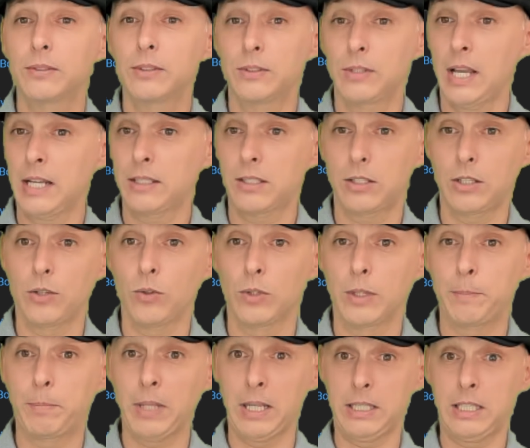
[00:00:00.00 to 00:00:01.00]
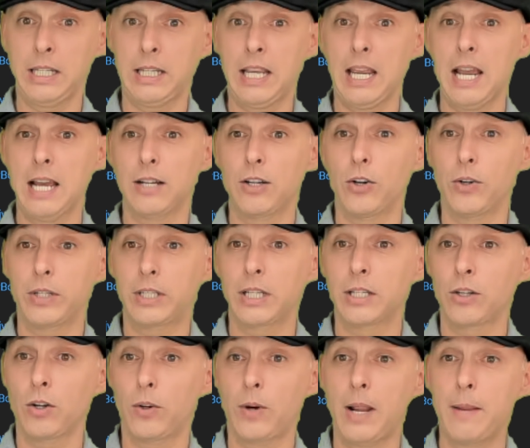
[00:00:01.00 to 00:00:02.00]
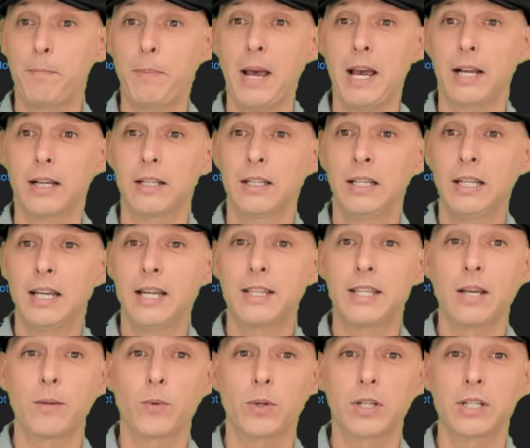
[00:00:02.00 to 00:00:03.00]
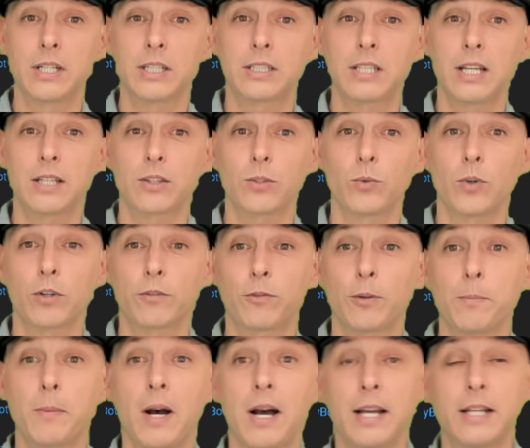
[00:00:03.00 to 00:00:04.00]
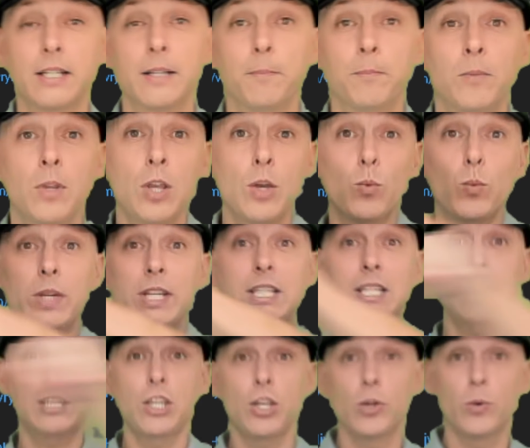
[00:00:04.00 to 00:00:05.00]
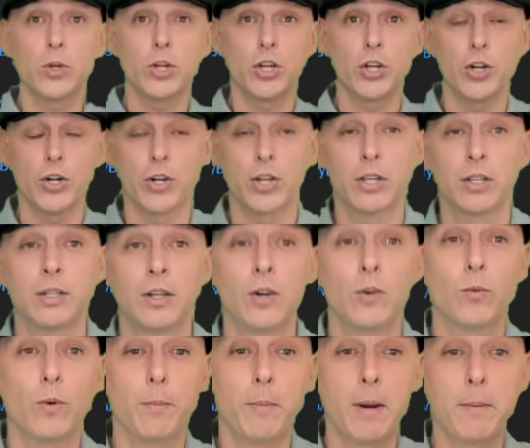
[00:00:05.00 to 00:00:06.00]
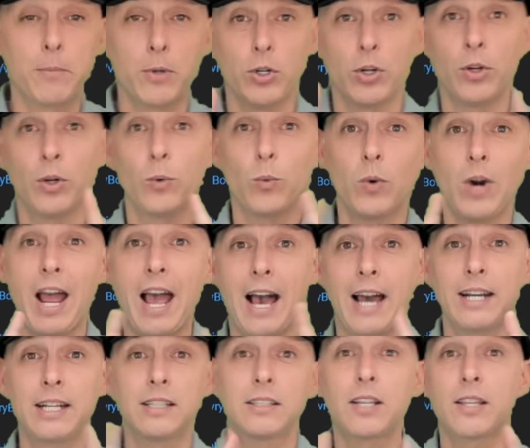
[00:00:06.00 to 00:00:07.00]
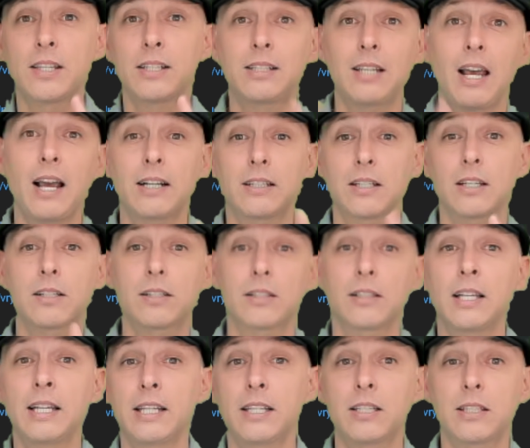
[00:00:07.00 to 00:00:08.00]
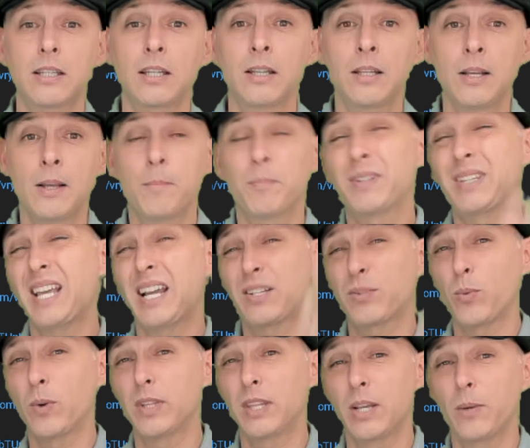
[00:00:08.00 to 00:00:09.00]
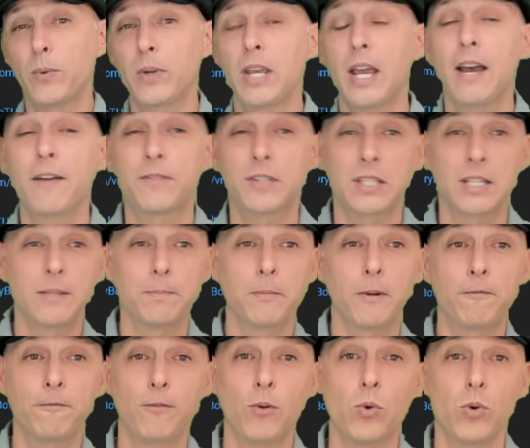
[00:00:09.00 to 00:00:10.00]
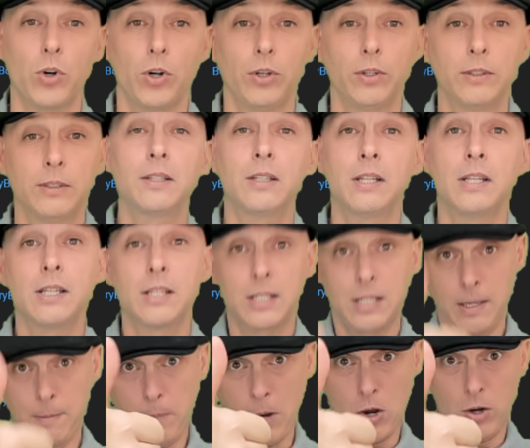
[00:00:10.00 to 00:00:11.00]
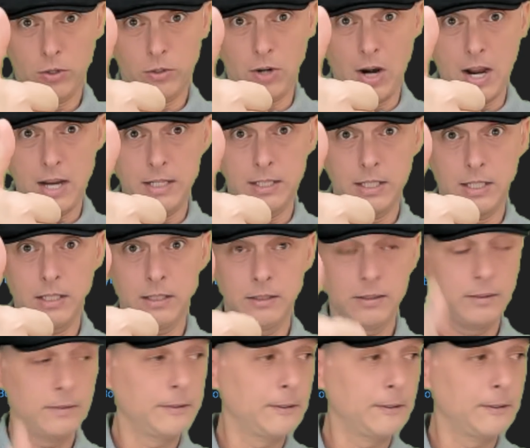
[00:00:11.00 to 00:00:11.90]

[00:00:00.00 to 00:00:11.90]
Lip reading: That's the only place he can go. He can go right back. And then we're going to take the rook from behind him. We skewered. Remember, we're adding to the tactics list, but that's one that we have seen before. Keep on grinding.